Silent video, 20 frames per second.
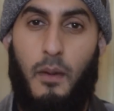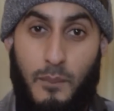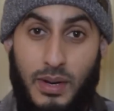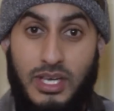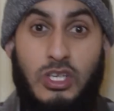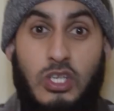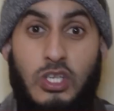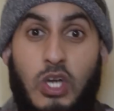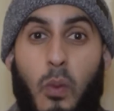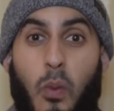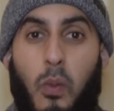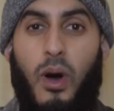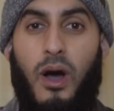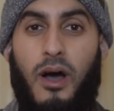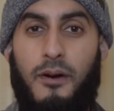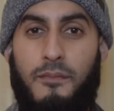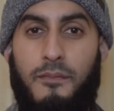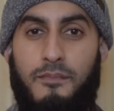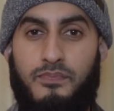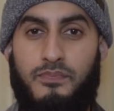But you know
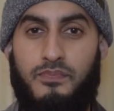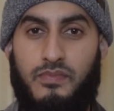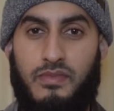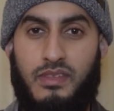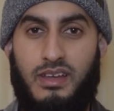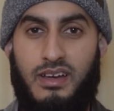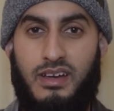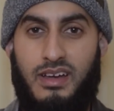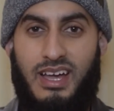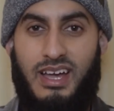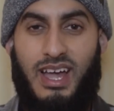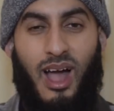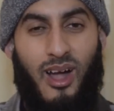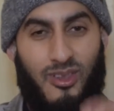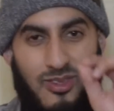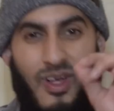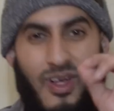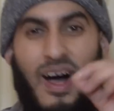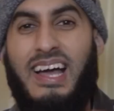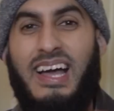what?
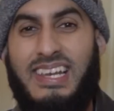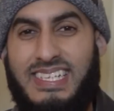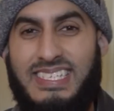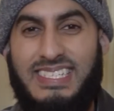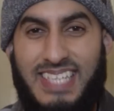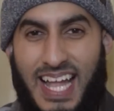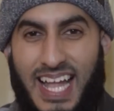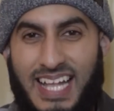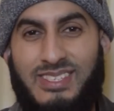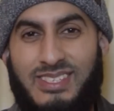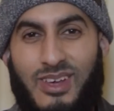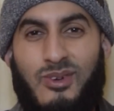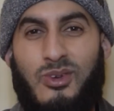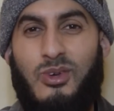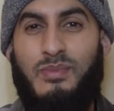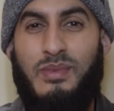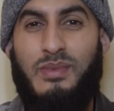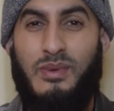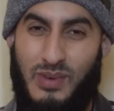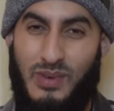Allah understands our
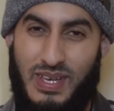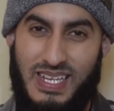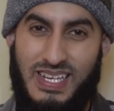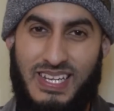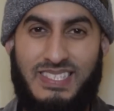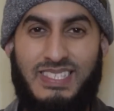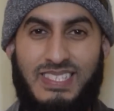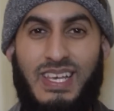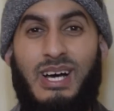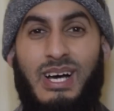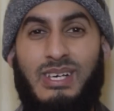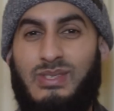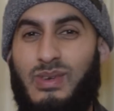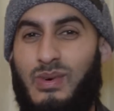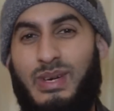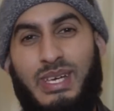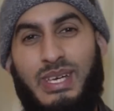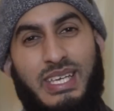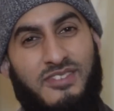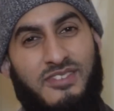human weakness.
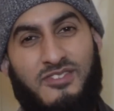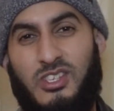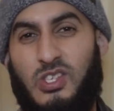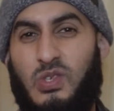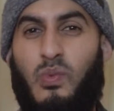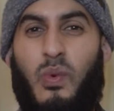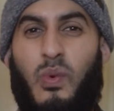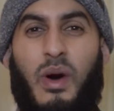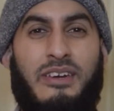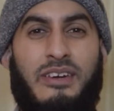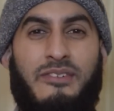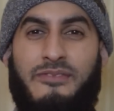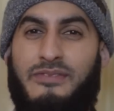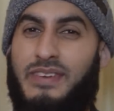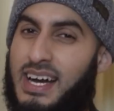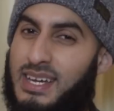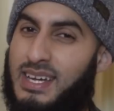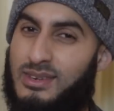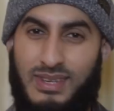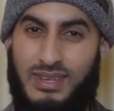So He gives us one
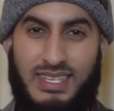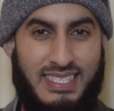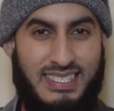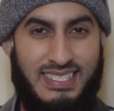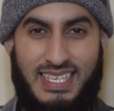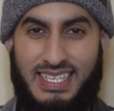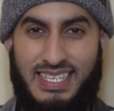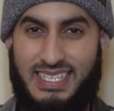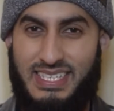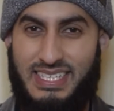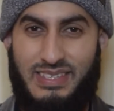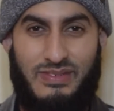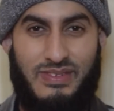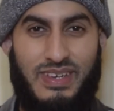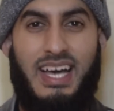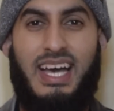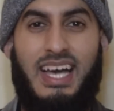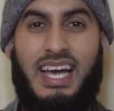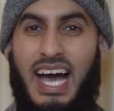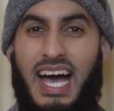final incentive.
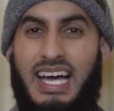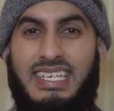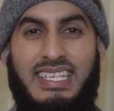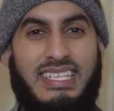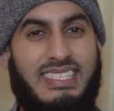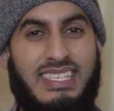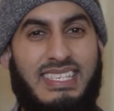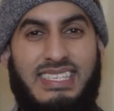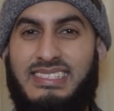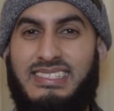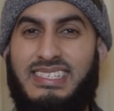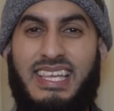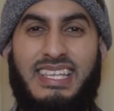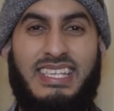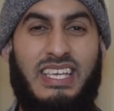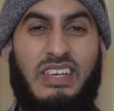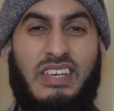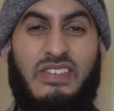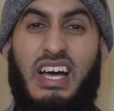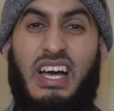And this
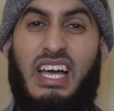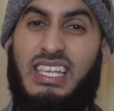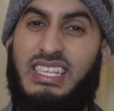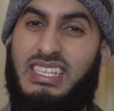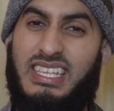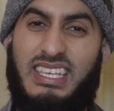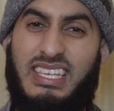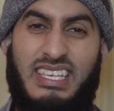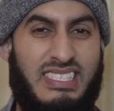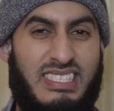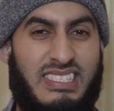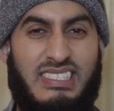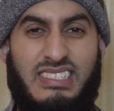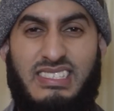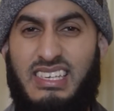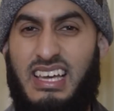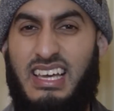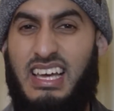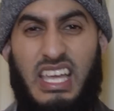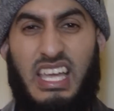incentive,
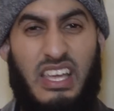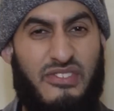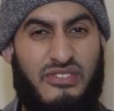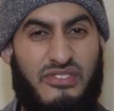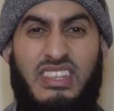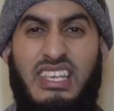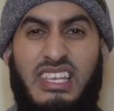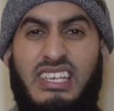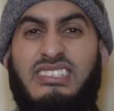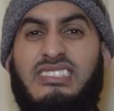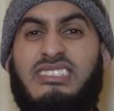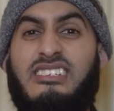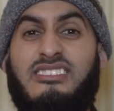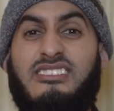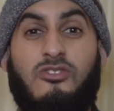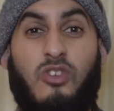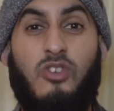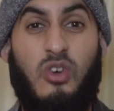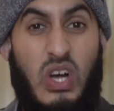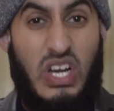this, if this
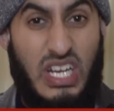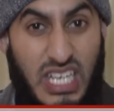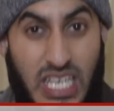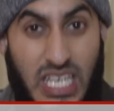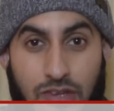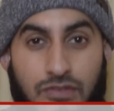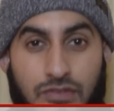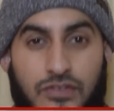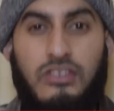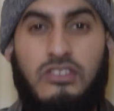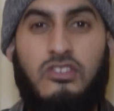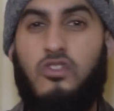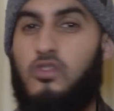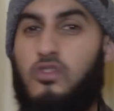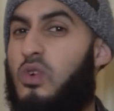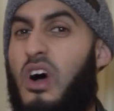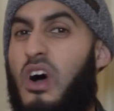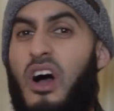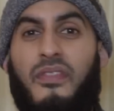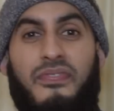does not convince
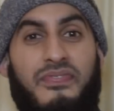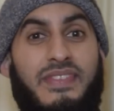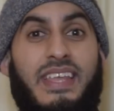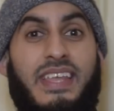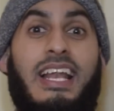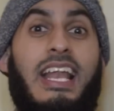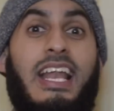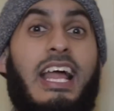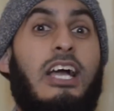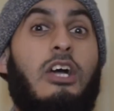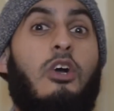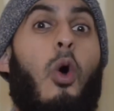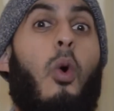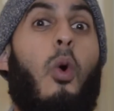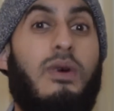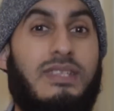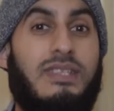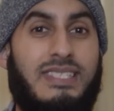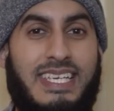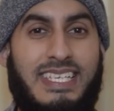you to let go
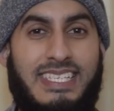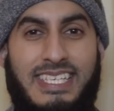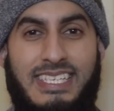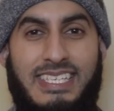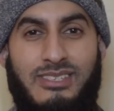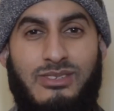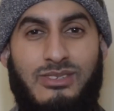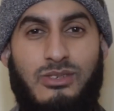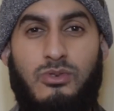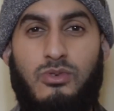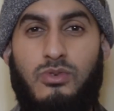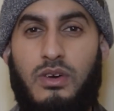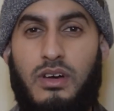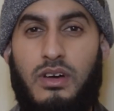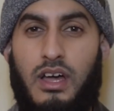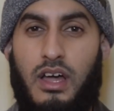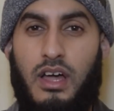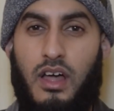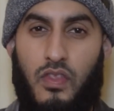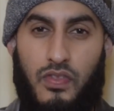what they did to you,
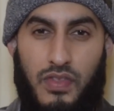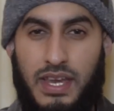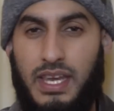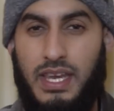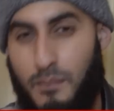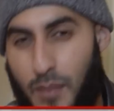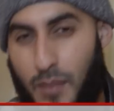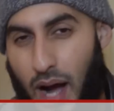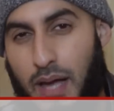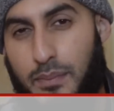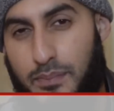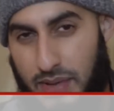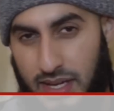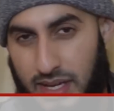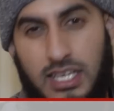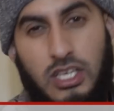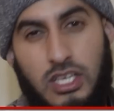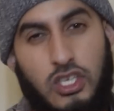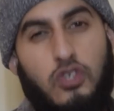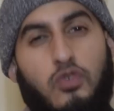then it might be
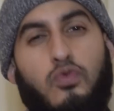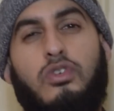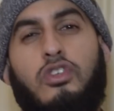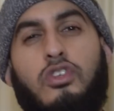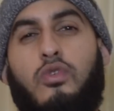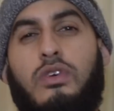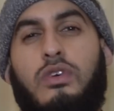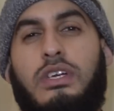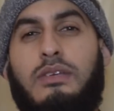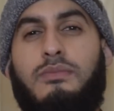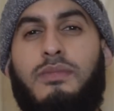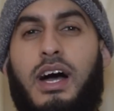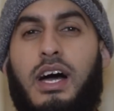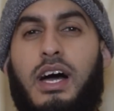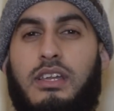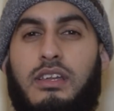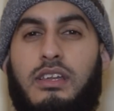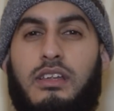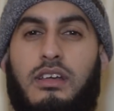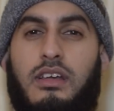an issue in your
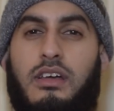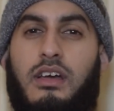iman.